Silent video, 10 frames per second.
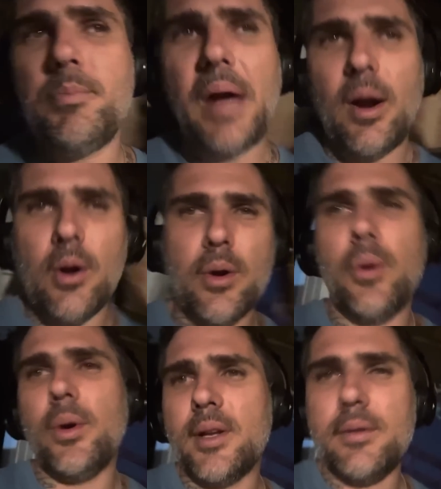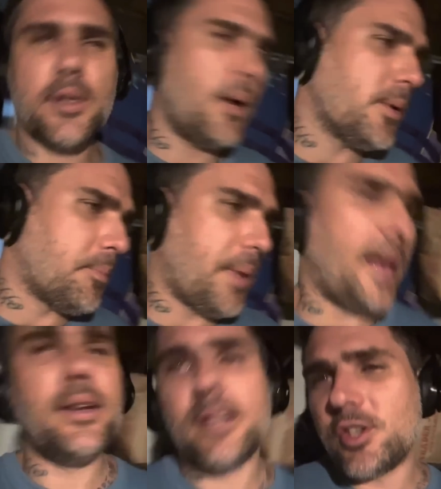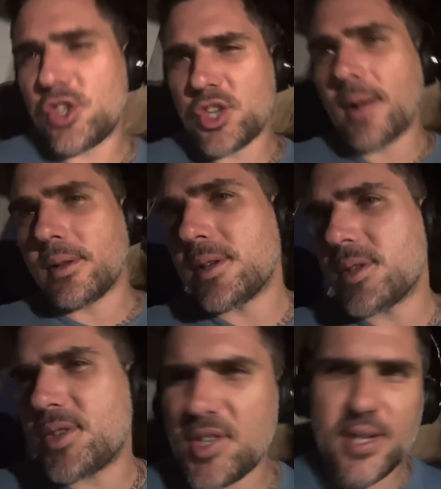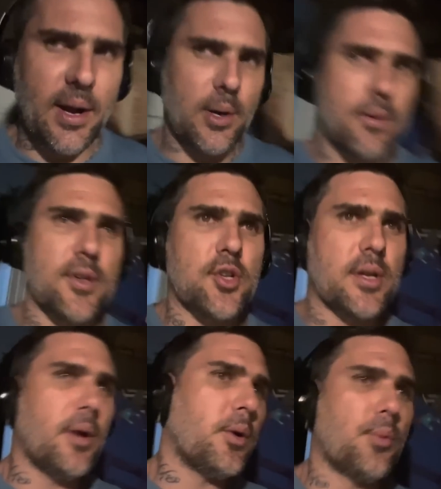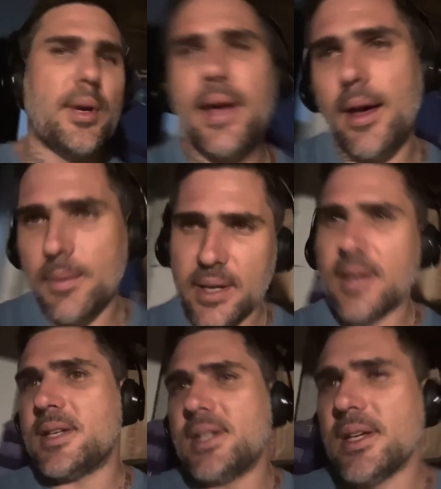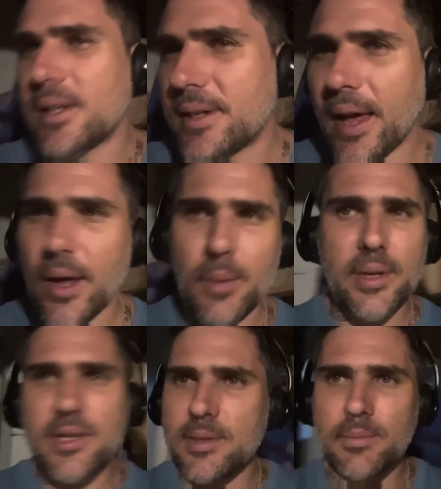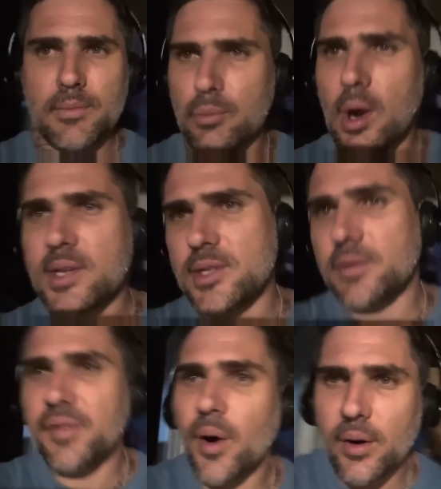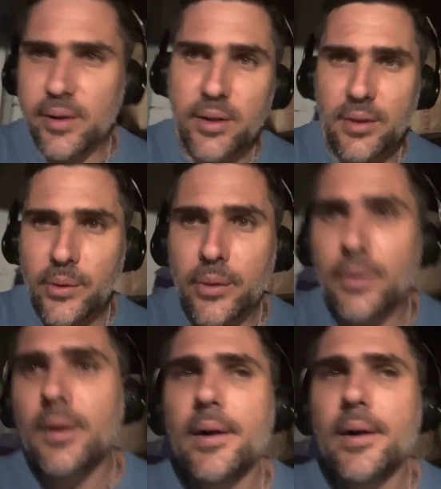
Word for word: paranoid, codependent, jealous, scared that she'd go to rehab and get dicked down by some Rastafarian dude